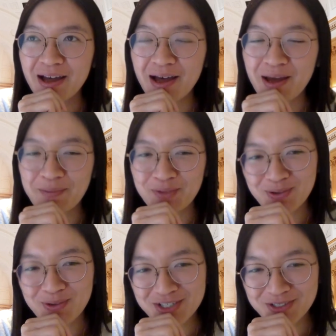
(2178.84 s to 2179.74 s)
I'm not
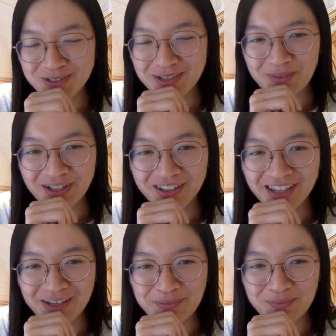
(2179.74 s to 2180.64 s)
quite sure about
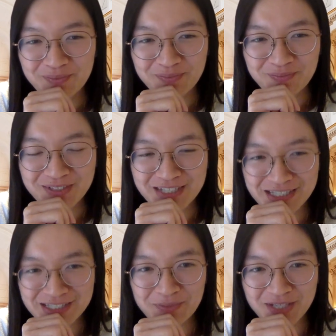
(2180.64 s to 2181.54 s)
like
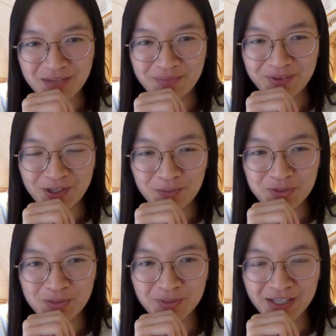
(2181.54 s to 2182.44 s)
this September and
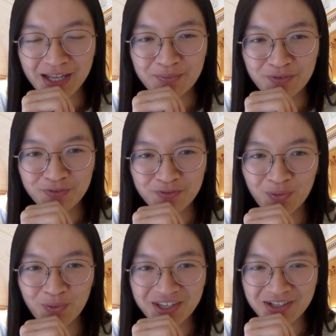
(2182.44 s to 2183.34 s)
October, like
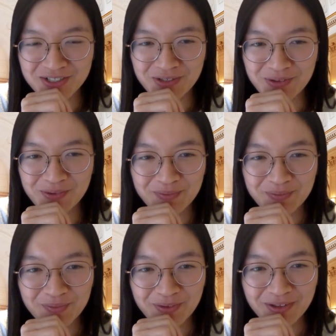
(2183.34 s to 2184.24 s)
before year 2.
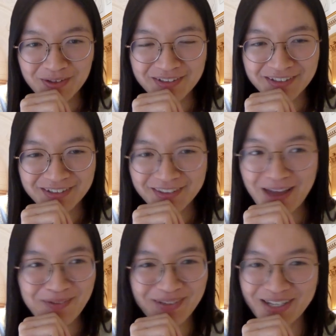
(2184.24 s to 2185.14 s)

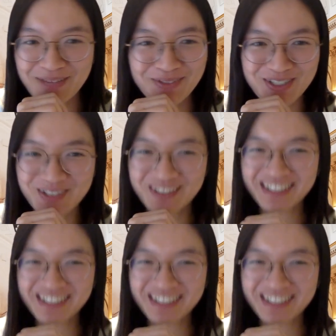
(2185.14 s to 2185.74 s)
That one I'm not sure.